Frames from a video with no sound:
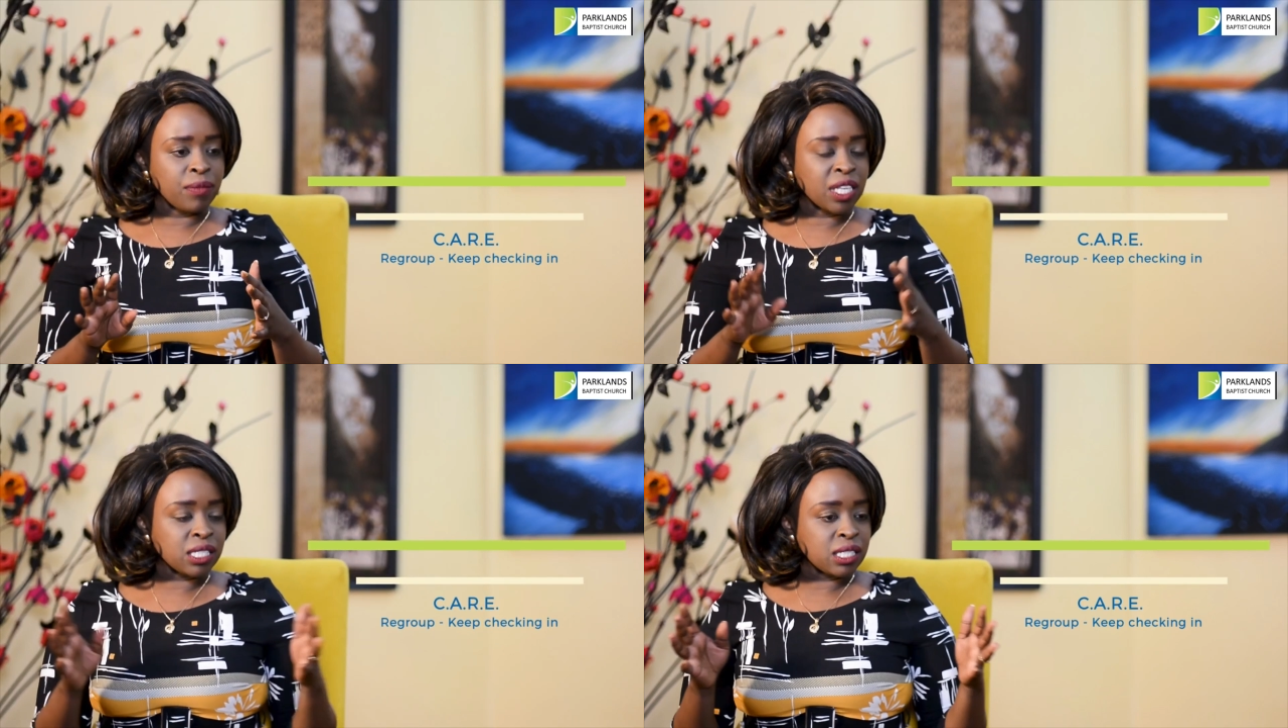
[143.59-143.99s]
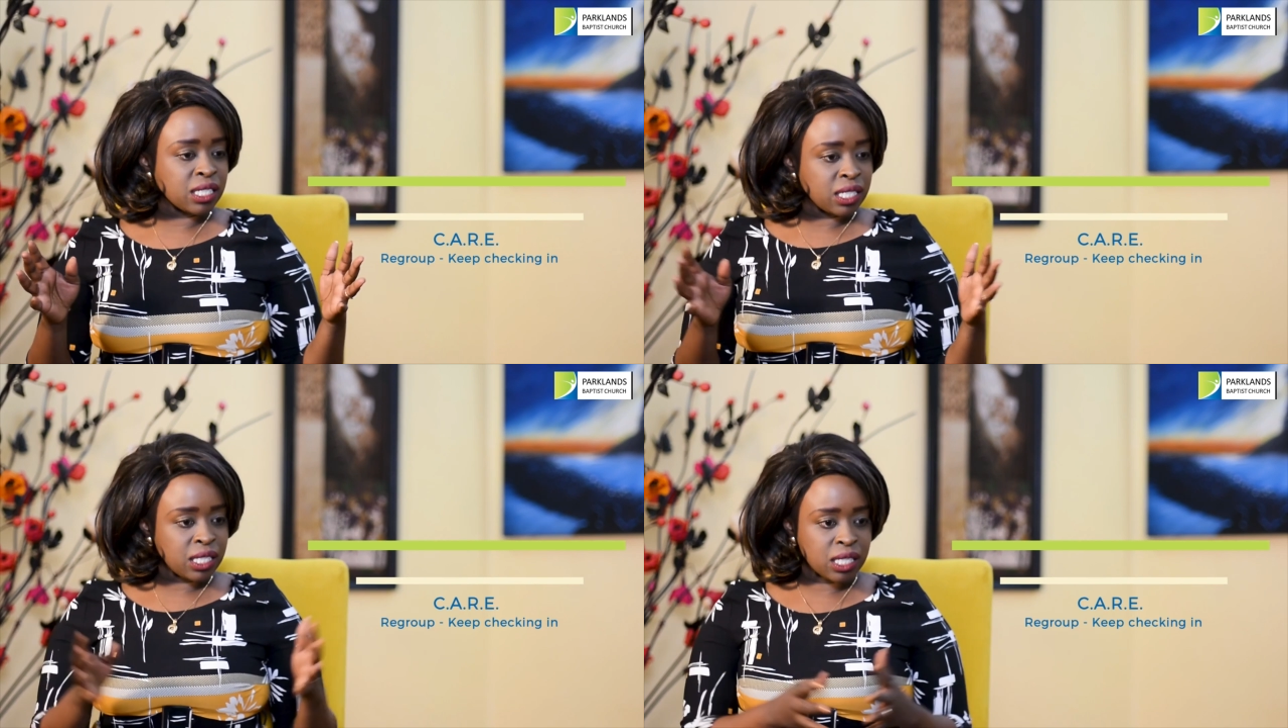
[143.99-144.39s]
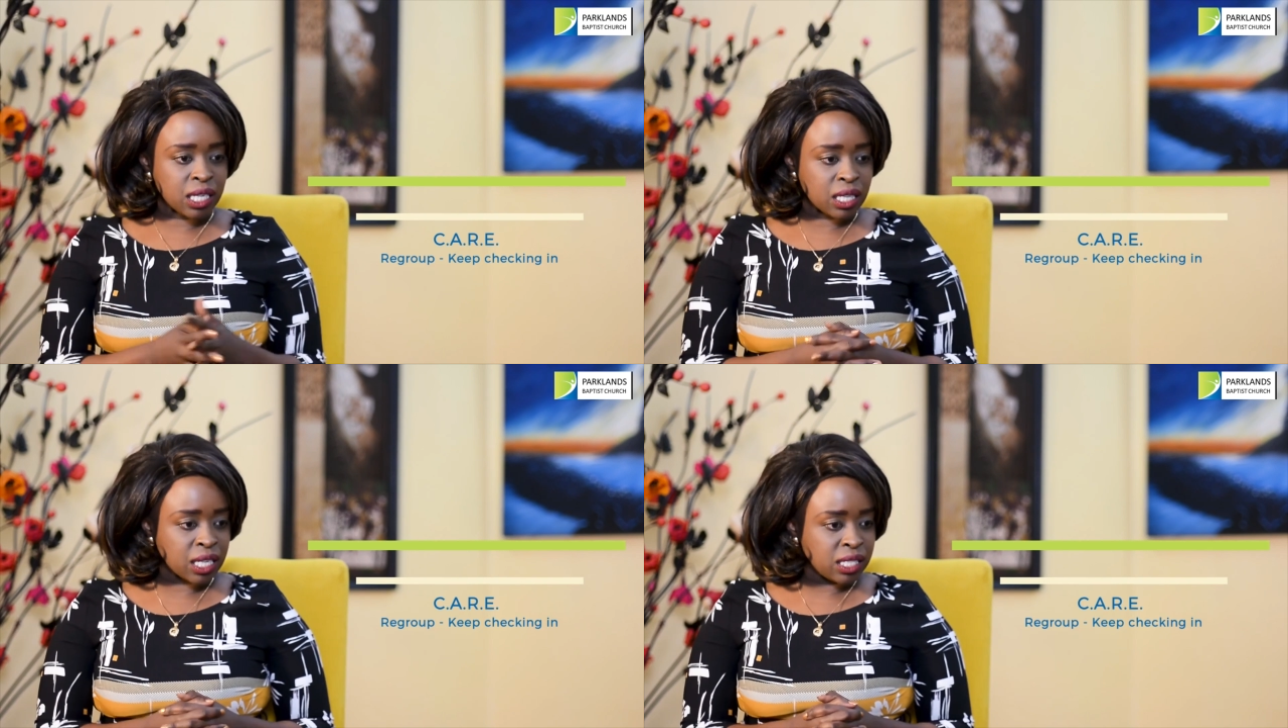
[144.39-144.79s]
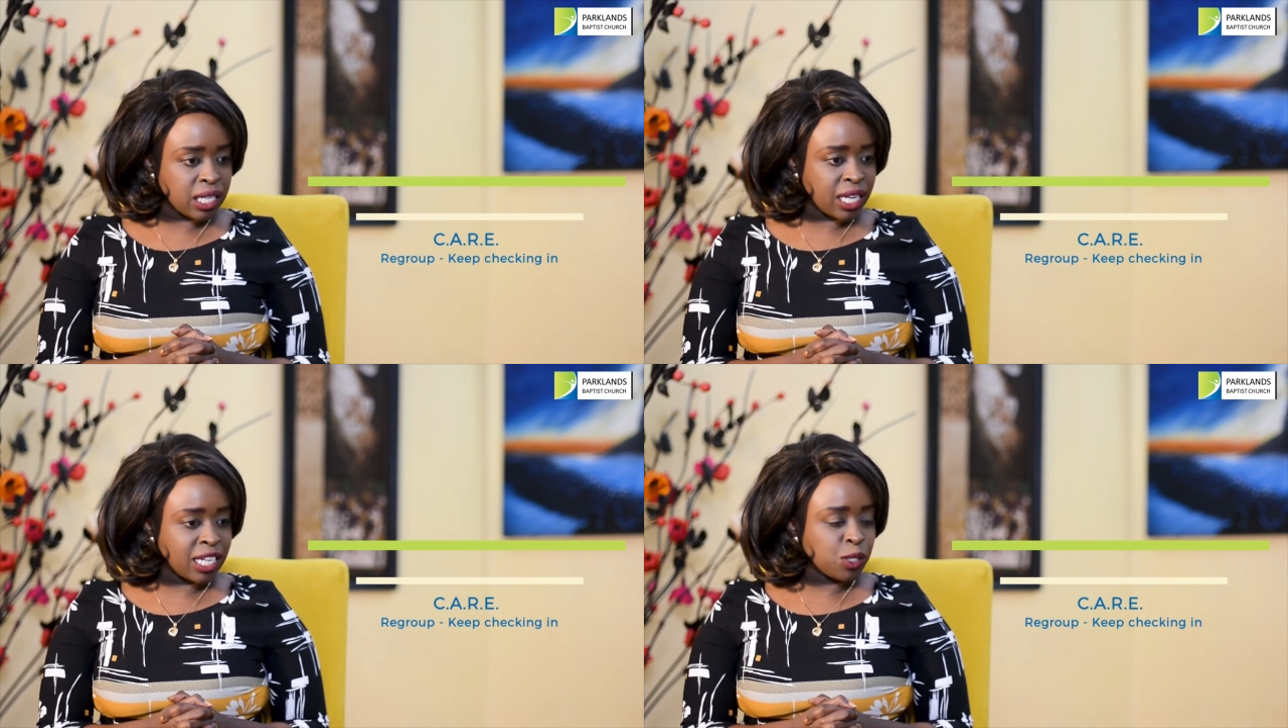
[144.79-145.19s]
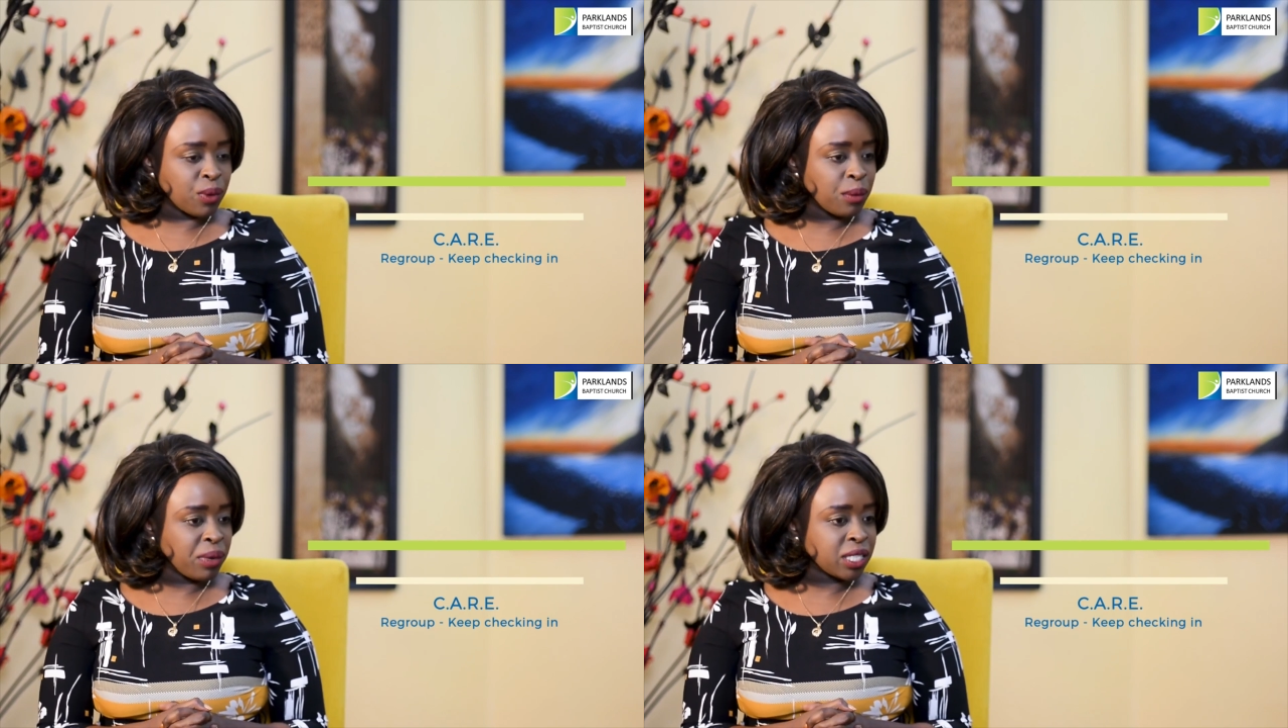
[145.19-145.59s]
there's this statistic that said
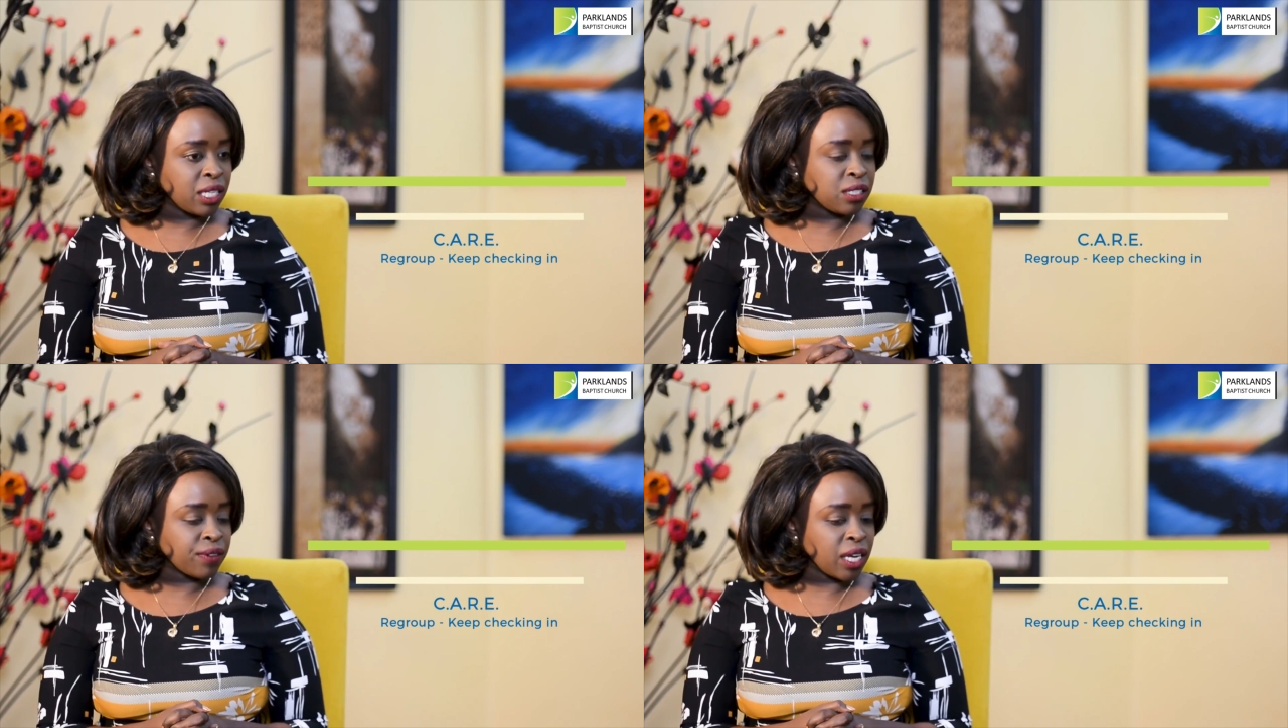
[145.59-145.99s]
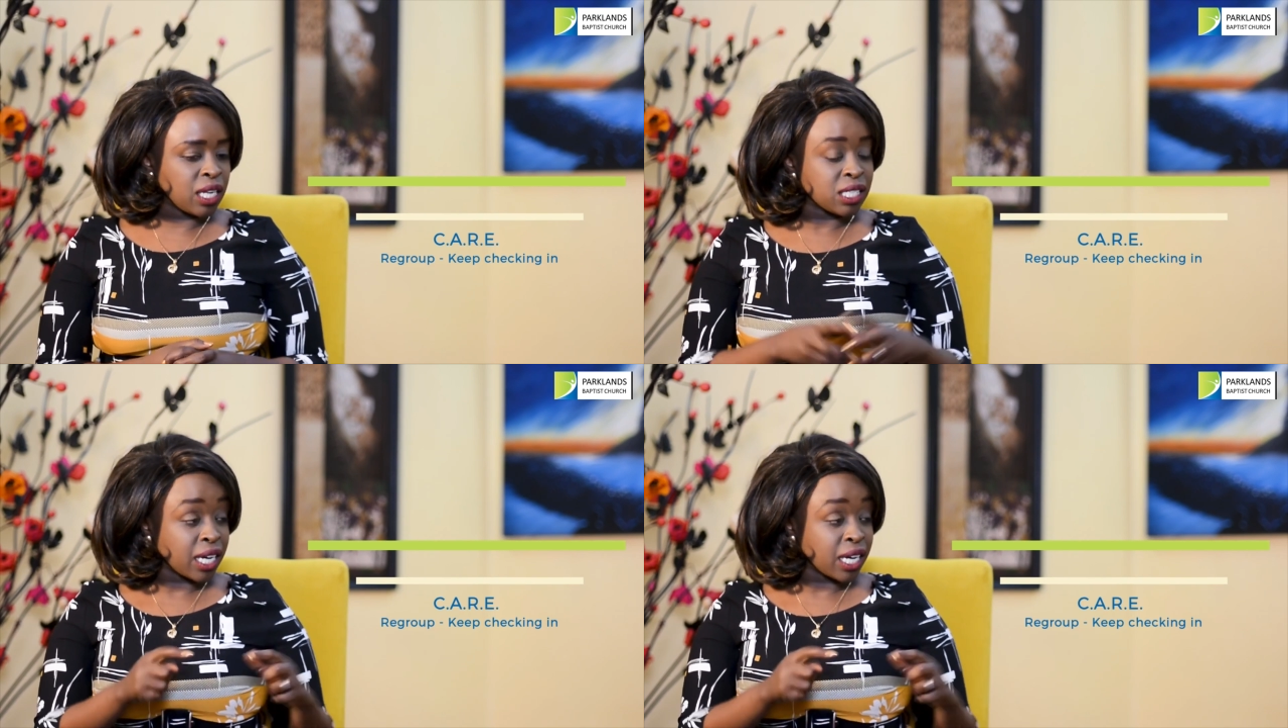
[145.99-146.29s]
81% of Kenyans,